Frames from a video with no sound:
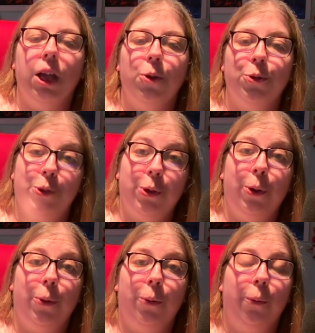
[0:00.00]

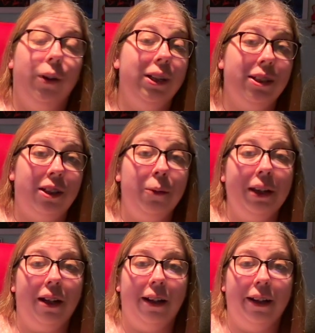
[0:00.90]
So, we're going to start
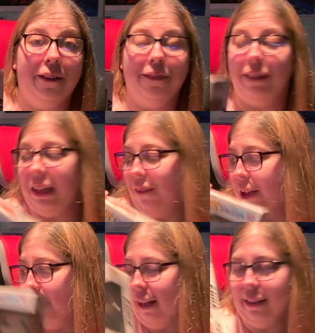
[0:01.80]
with Anna, even
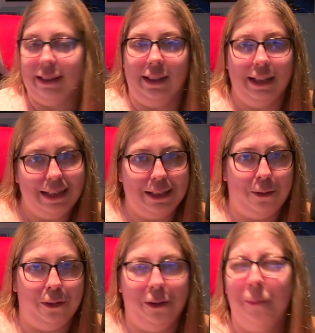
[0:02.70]
though Elsa is
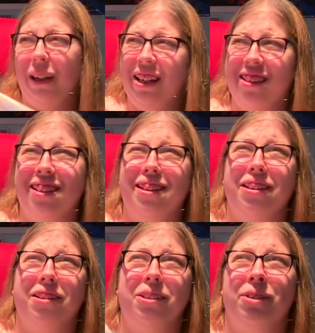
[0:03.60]
older. But Elsa is
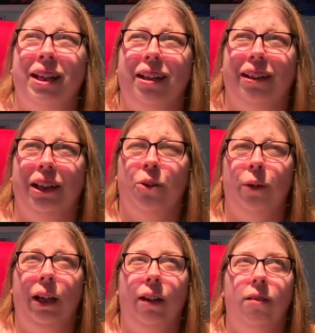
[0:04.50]
also technically a
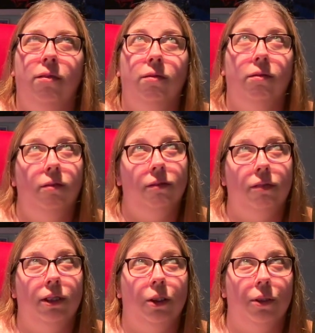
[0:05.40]
queen.
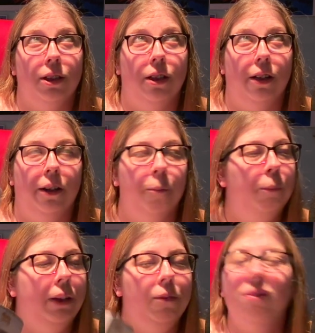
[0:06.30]
So is Anna.
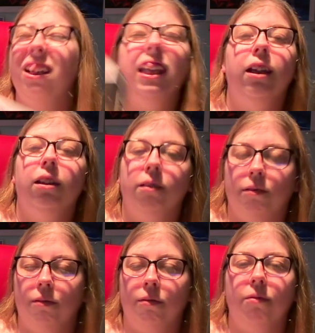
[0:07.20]
But, yeah.
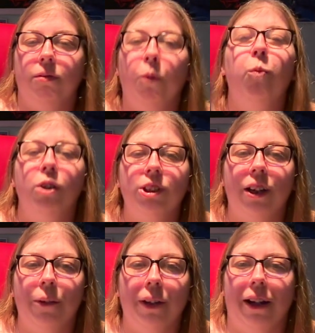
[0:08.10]
We're
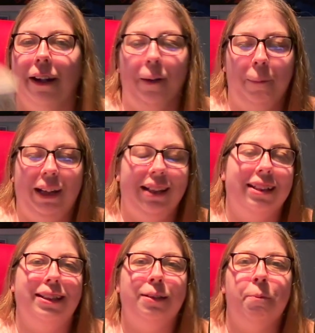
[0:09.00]
starting with Anna,
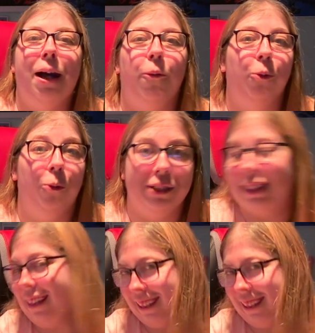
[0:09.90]
because my rules.